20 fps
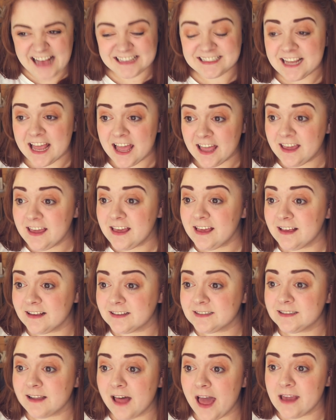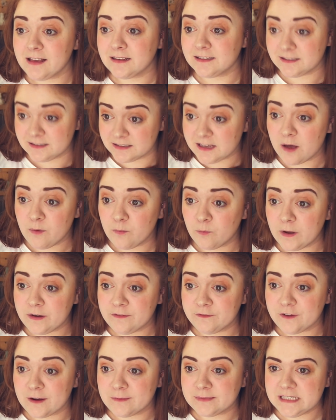Yes, he's like
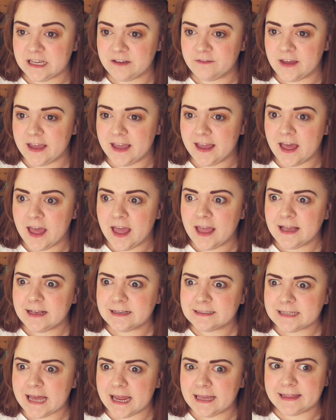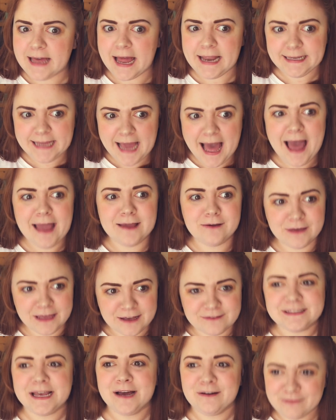someone from TV. He's like that guy who
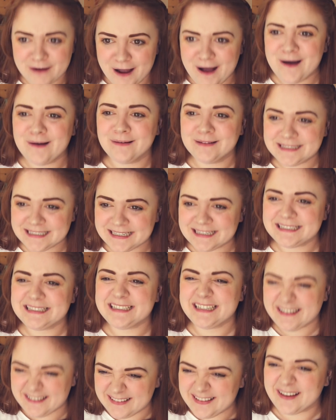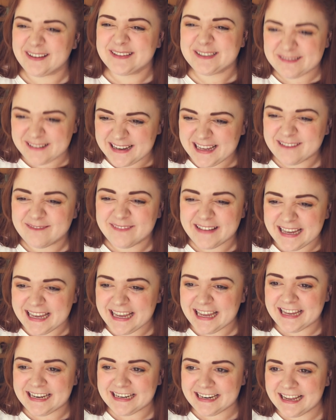gives out roses to those
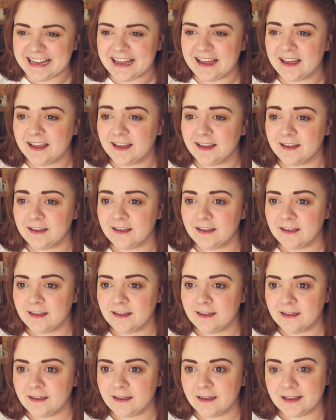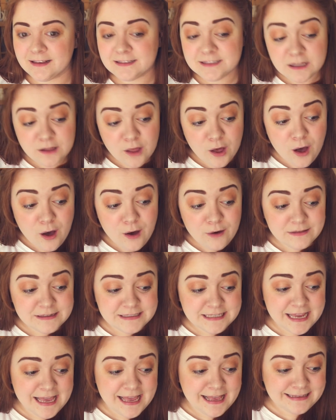women. His
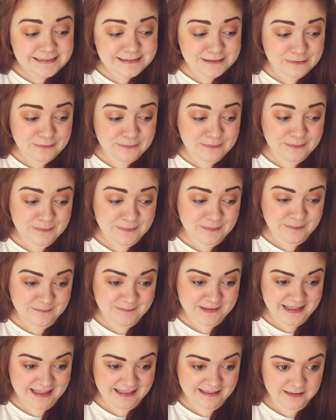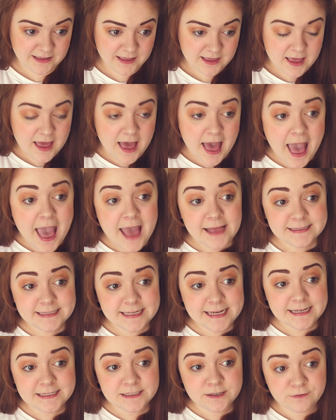clothes, his grooming, and
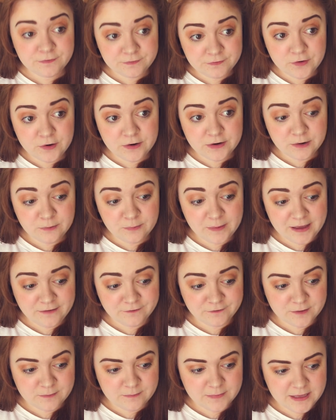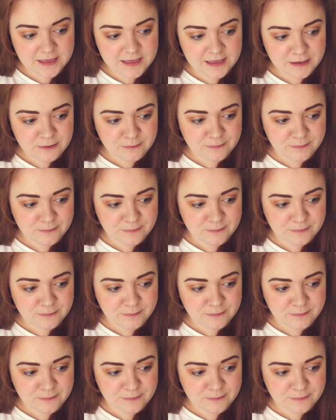he's a foot away from me.